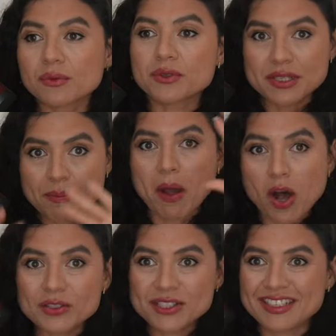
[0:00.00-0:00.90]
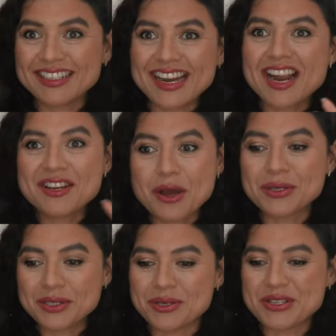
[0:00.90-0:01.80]
There was a poster there,
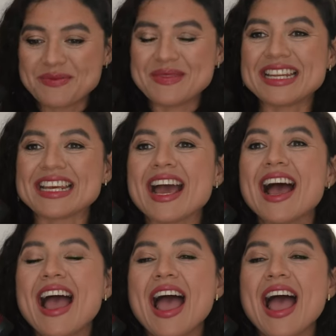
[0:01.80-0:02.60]
no social media.